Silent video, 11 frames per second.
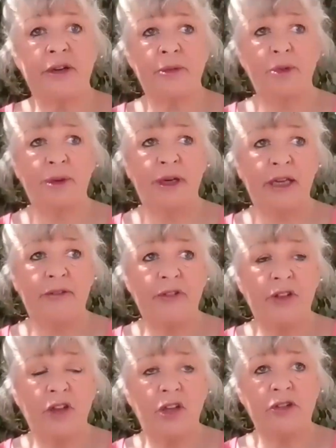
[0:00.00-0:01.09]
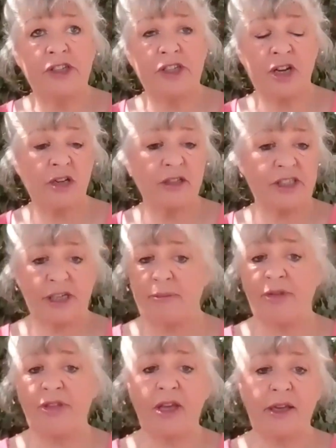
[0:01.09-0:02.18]
am a believer that you start
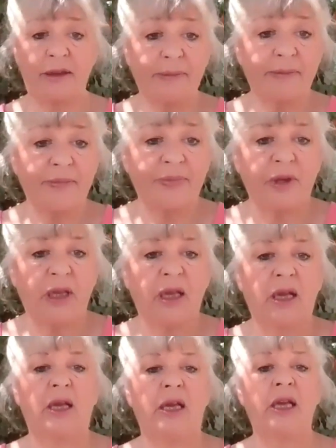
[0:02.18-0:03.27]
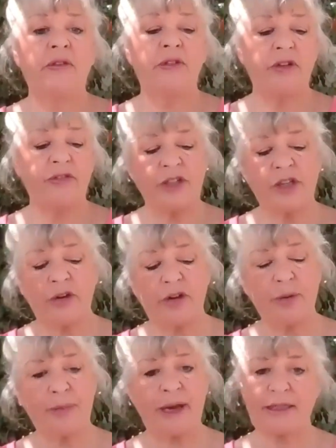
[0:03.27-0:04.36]
something. Even if I don't
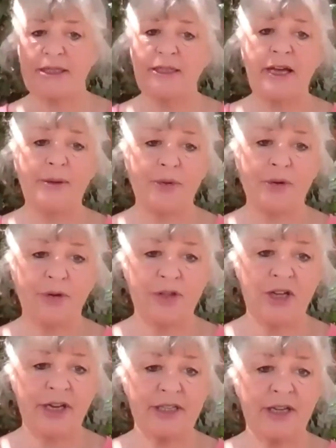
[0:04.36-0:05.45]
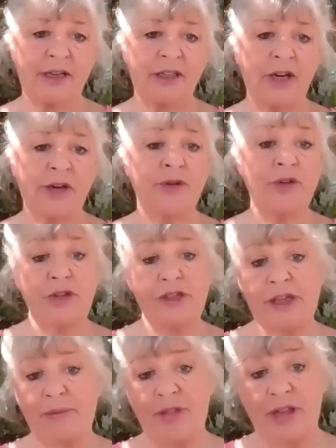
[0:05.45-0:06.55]
go back to that project, I'll go and do
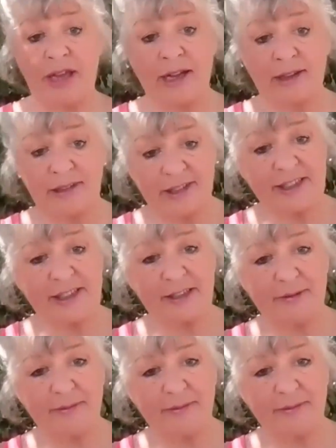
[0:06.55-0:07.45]
something else.